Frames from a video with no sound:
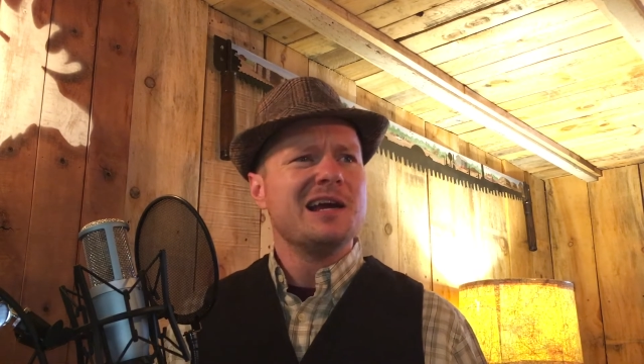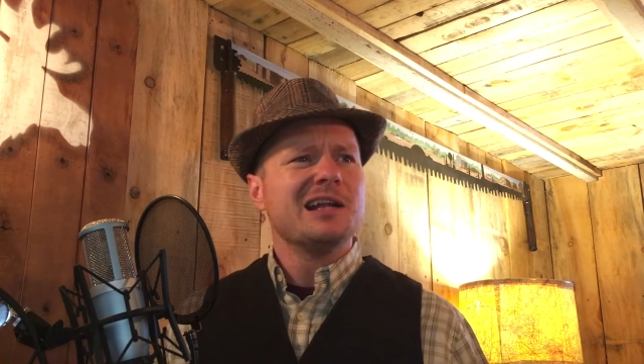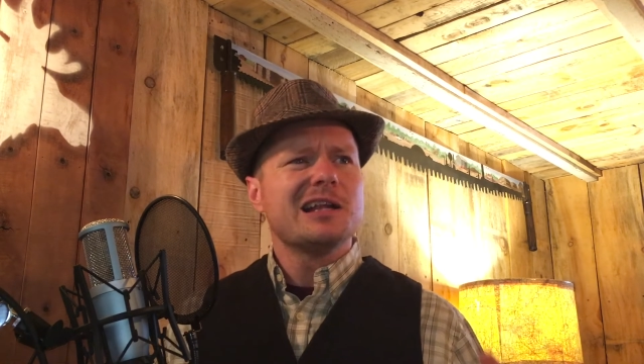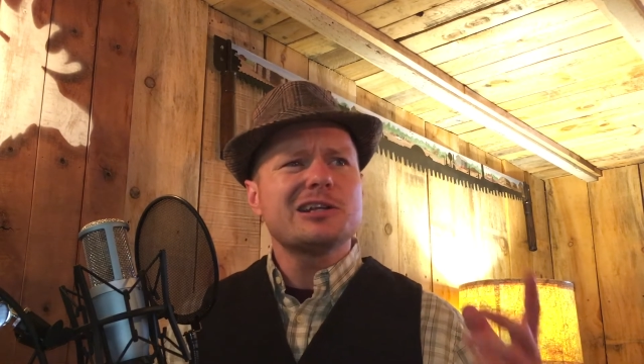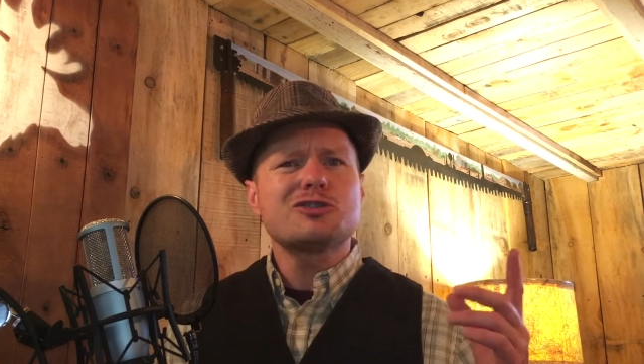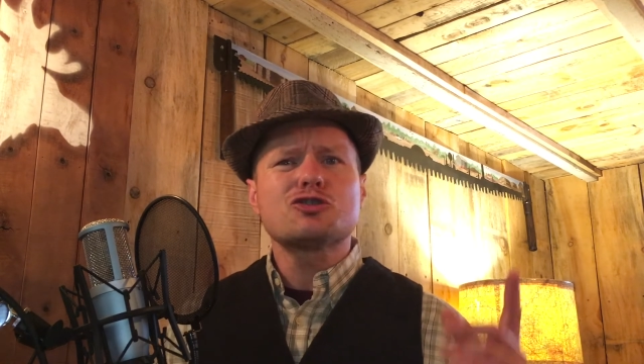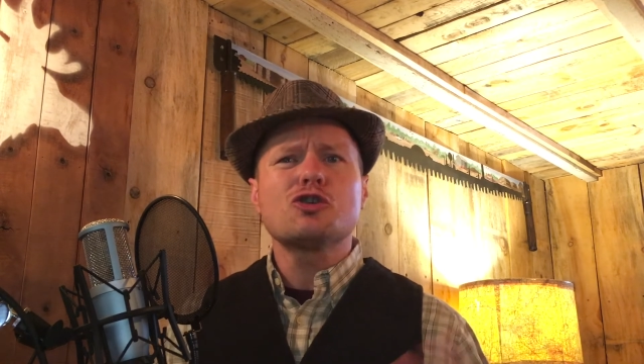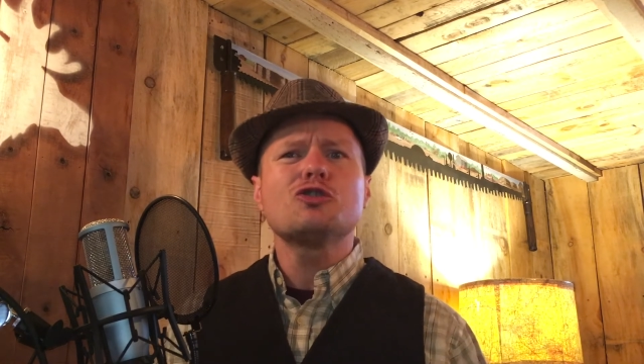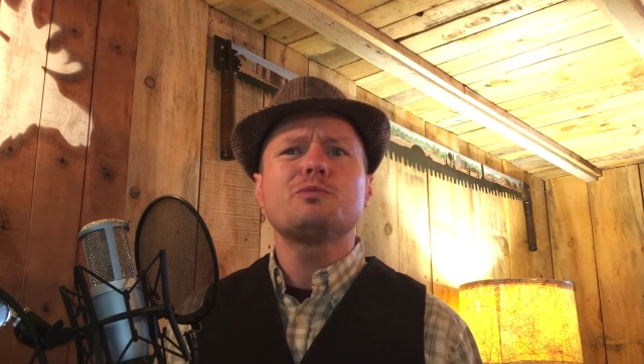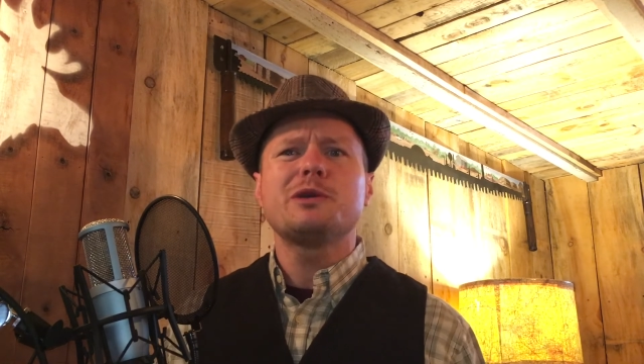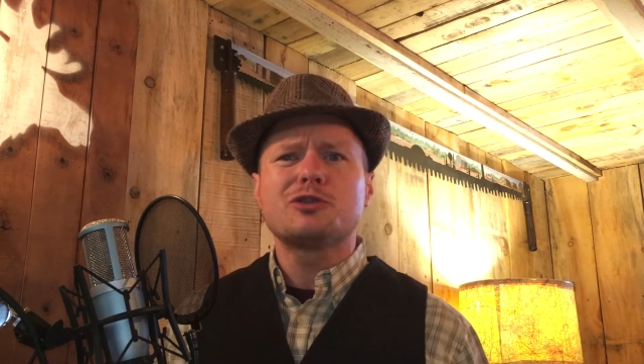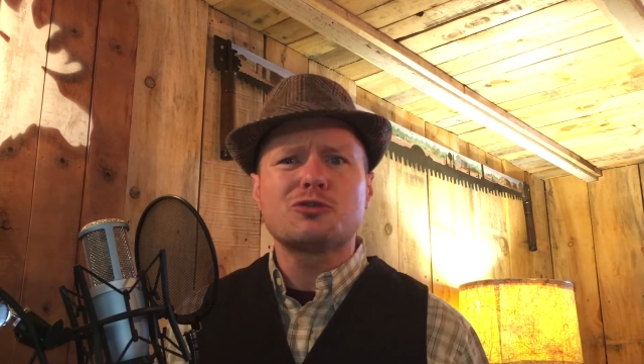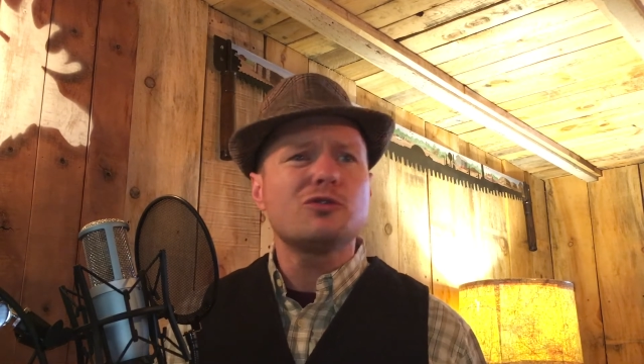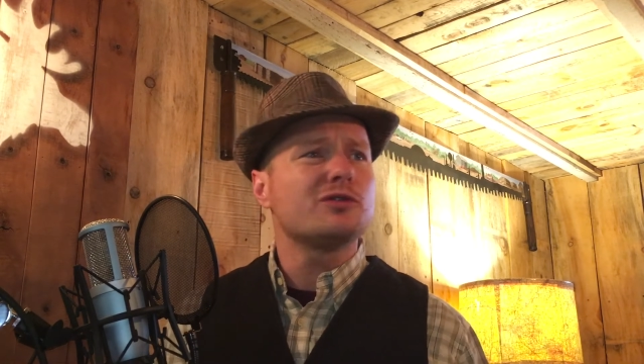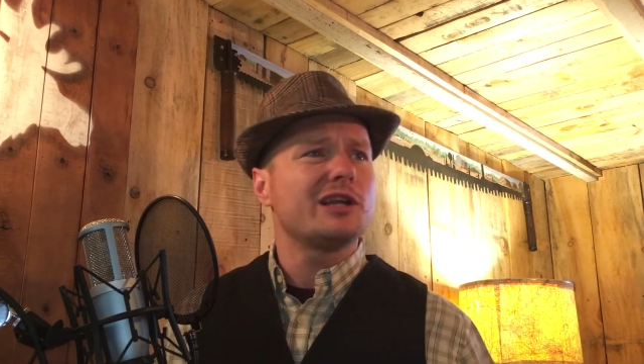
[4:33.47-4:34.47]
Let truth
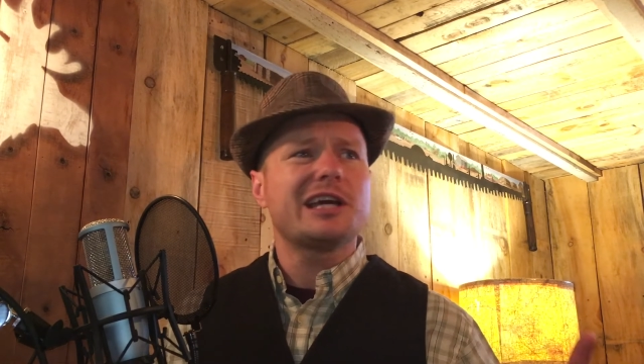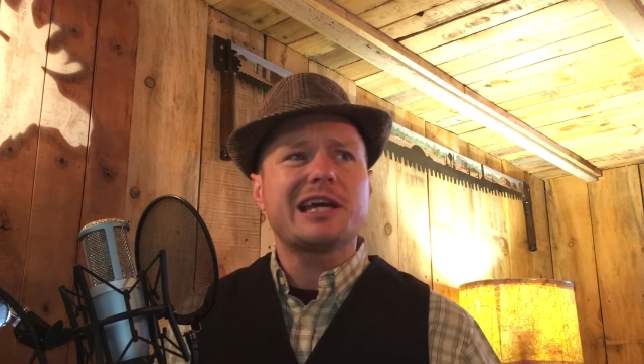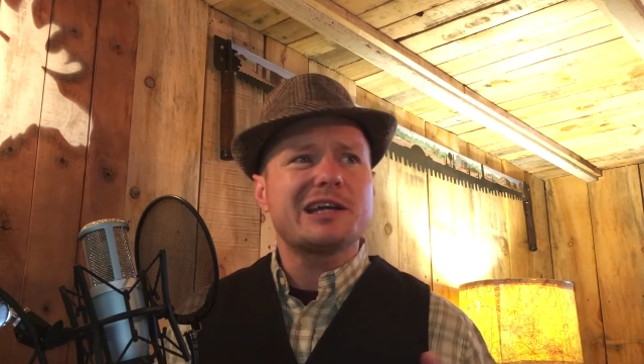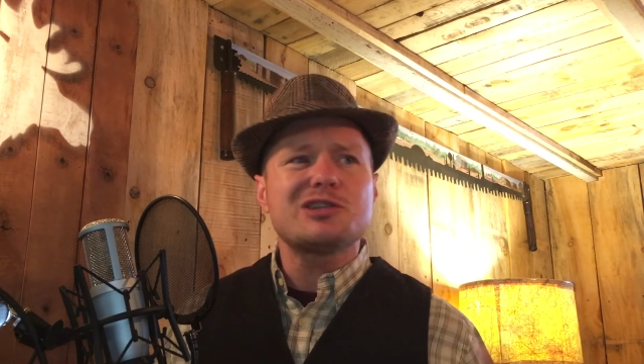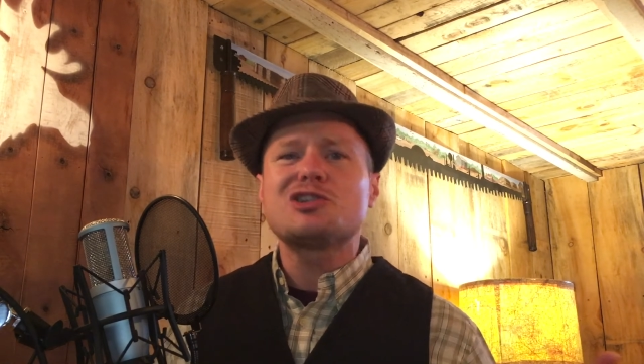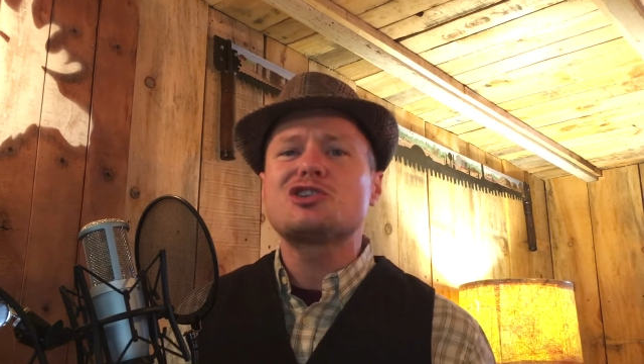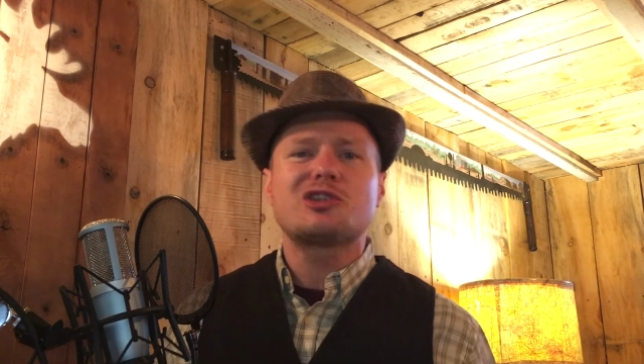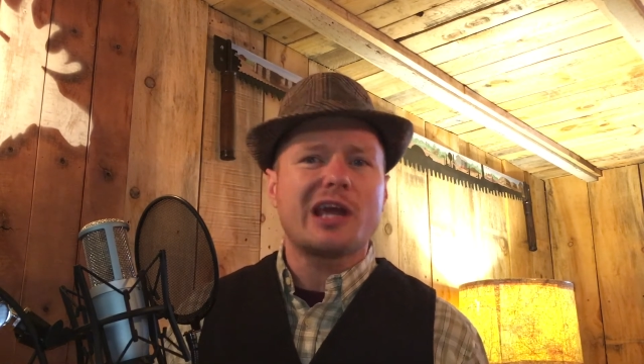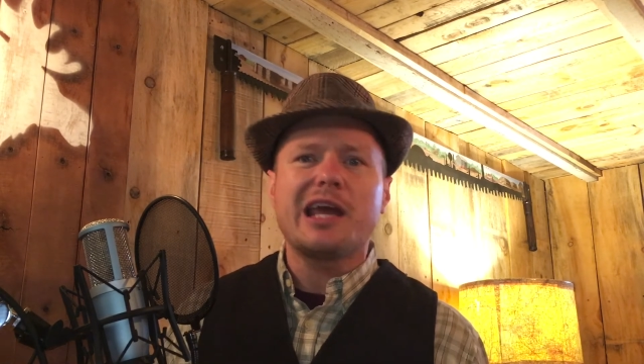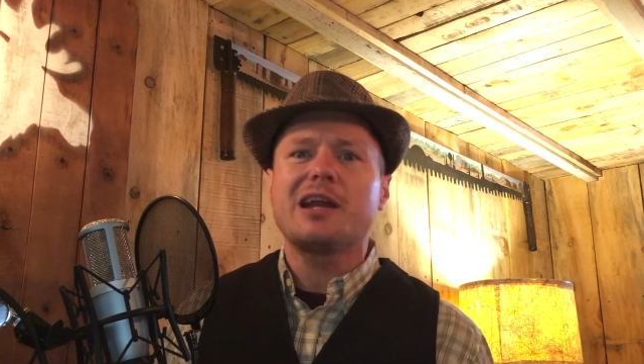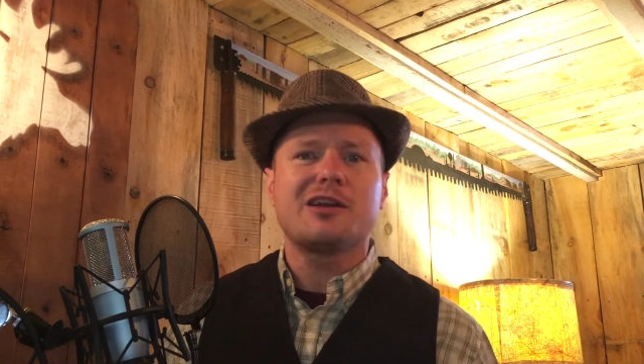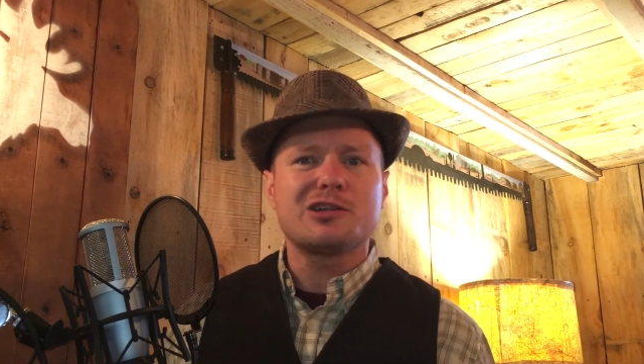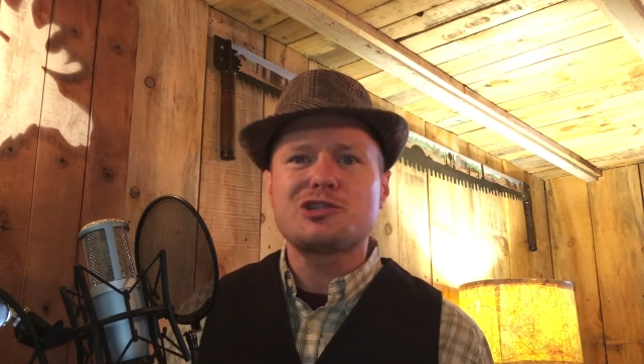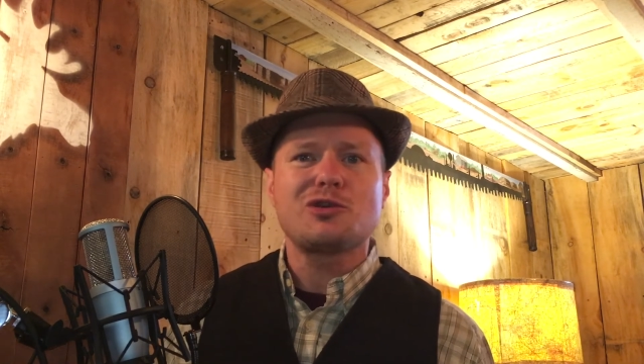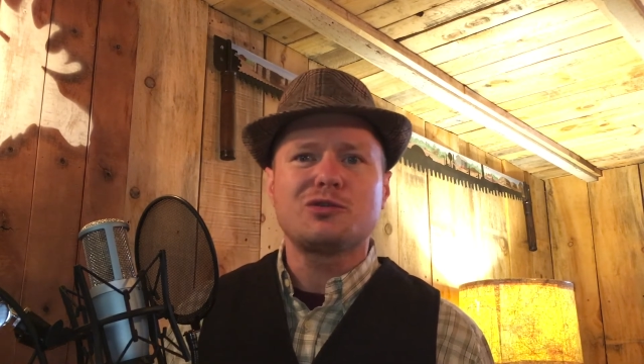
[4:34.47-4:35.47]
be truth. It can
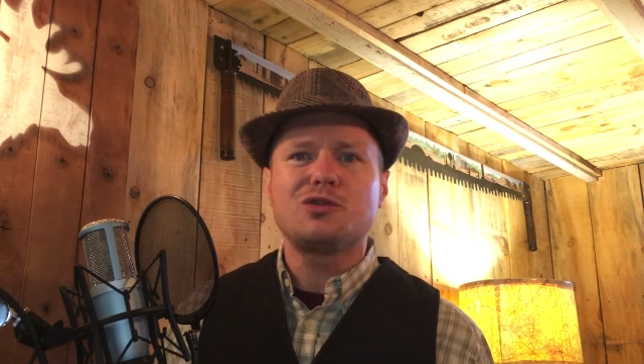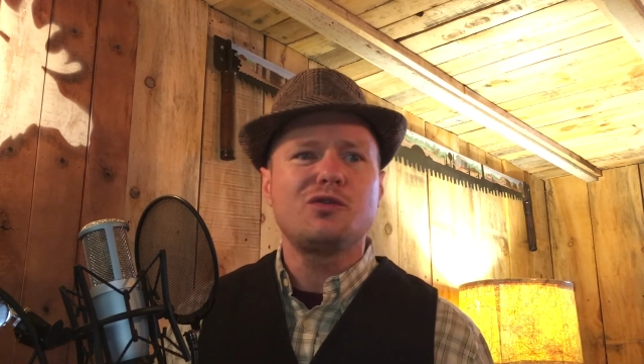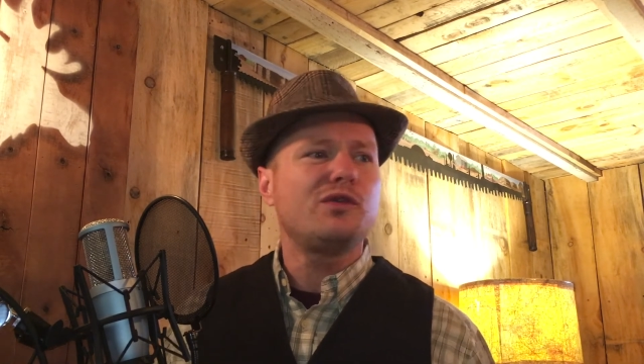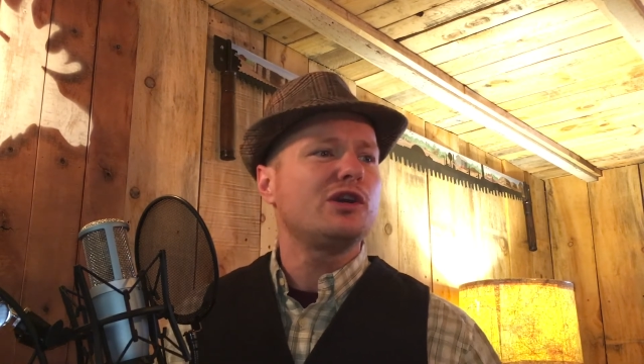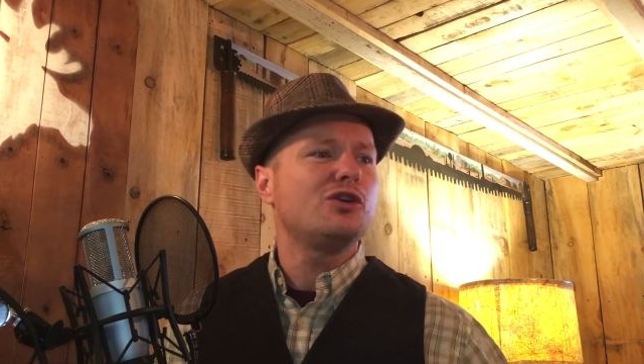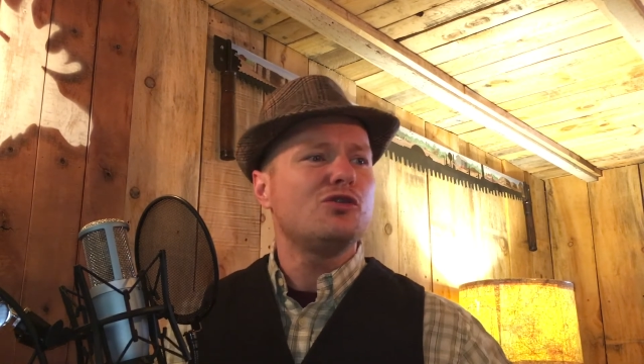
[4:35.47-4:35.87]
stand on its own 2 feet.